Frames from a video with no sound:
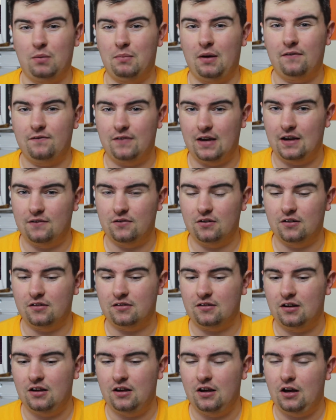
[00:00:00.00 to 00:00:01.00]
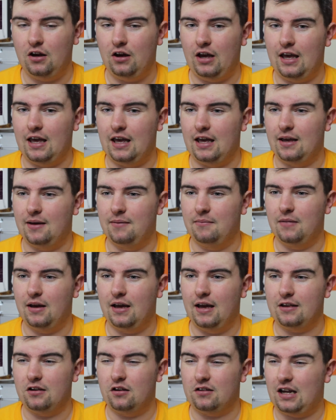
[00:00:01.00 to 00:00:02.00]
one of my favourites.
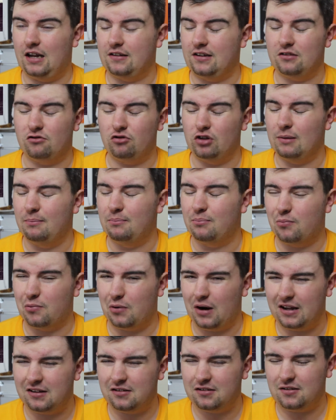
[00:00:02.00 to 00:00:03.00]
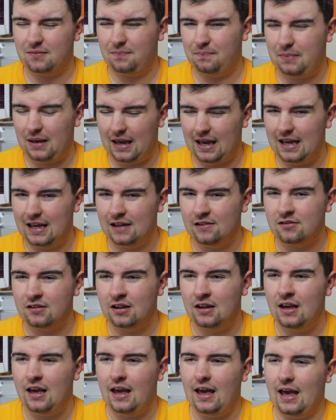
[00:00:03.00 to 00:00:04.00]
It just has this really brisk pace,
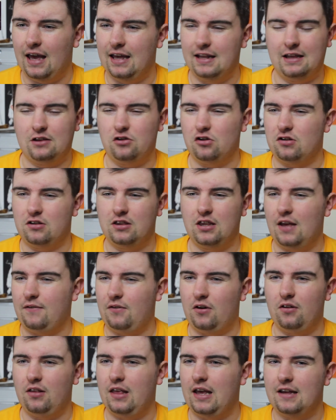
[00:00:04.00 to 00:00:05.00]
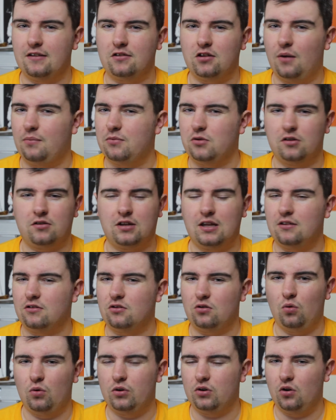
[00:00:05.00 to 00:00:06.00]
and it just never lets up, just keeps
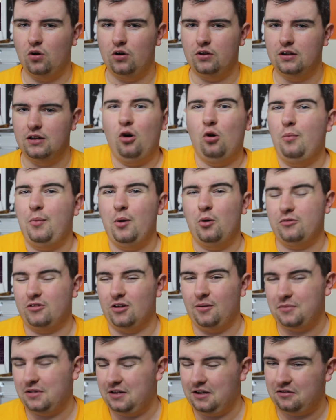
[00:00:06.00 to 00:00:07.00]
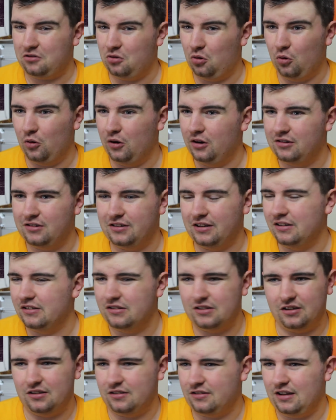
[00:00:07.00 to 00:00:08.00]
going on. It all builds up to this chorus.
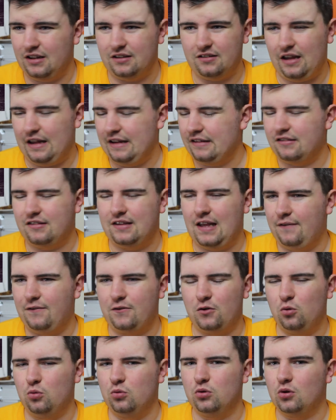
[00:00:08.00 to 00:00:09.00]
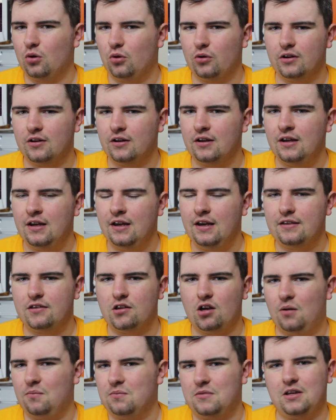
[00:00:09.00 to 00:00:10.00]
It's difficult not
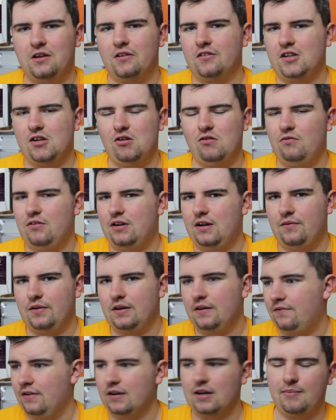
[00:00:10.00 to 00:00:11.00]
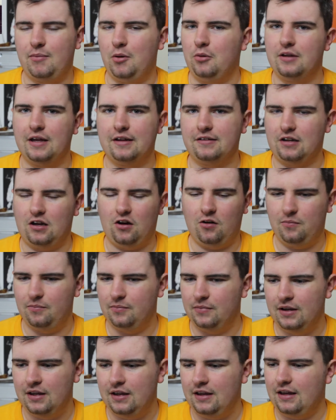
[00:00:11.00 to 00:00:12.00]
to hum to yourself whenever you think about this
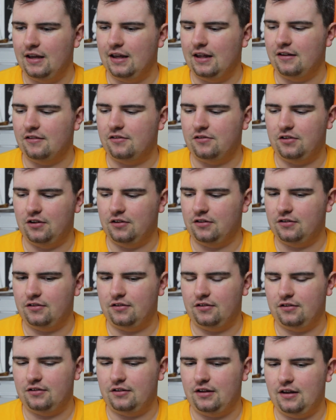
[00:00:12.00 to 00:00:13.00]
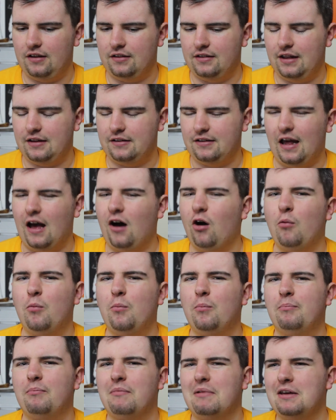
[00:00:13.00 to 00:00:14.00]
album. It's just, this
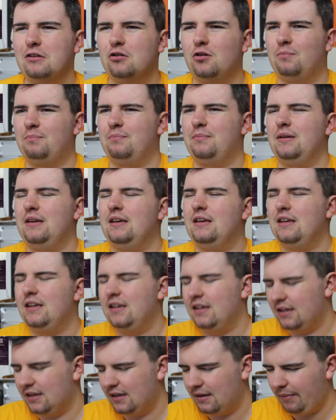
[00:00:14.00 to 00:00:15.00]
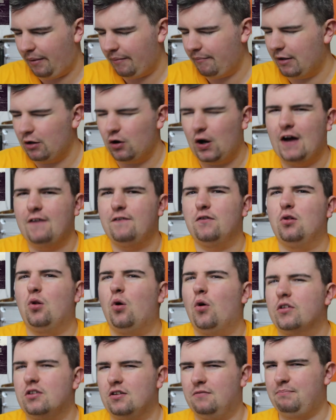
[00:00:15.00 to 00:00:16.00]
album may not have
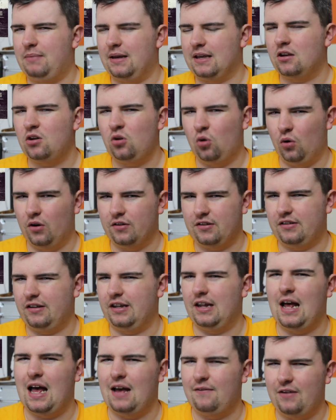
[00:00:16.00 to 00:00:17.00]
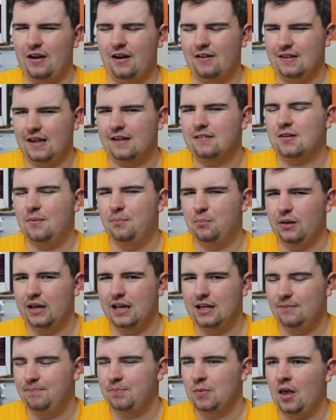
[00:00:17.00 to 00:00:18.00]
lots of big choruses, and I have heard this
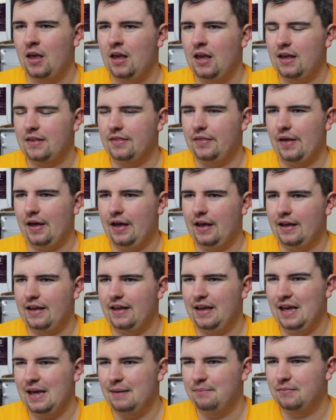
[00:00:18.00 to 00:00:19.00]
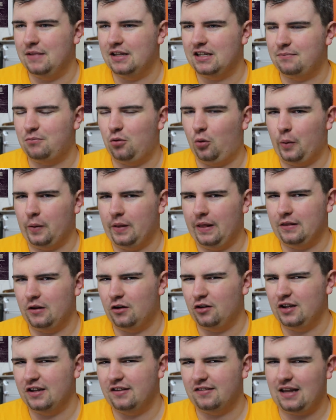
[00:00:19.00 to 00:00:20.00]
complaint that this is probably like
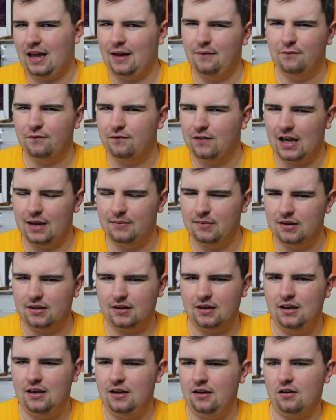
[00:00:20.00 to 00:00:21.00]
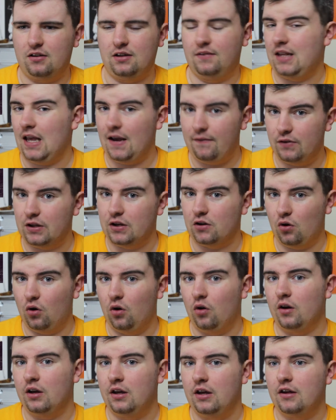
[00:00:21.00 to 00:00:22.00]
their least anthemic, because they've definitely
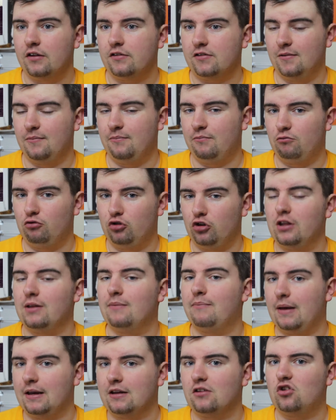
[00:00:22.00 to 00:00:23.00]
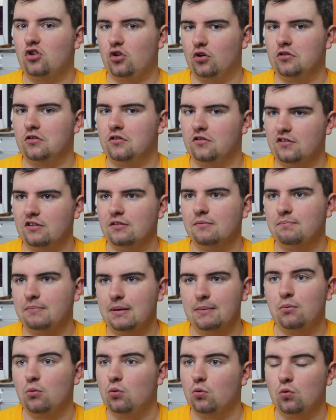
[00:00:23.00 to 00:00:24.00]
got some really big tunes that
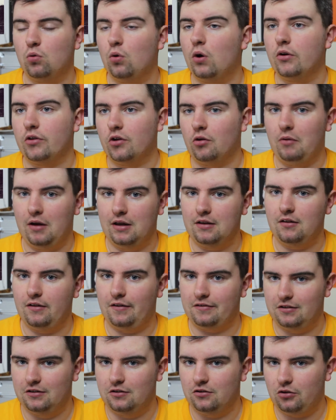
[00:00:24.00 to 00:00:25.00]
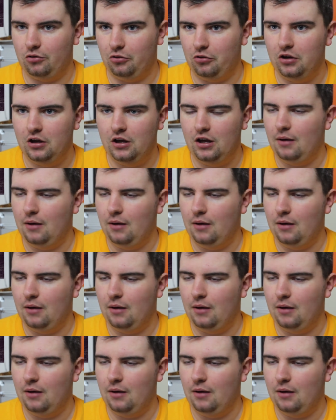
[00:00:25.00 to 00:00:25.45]
people go out their way to listen to,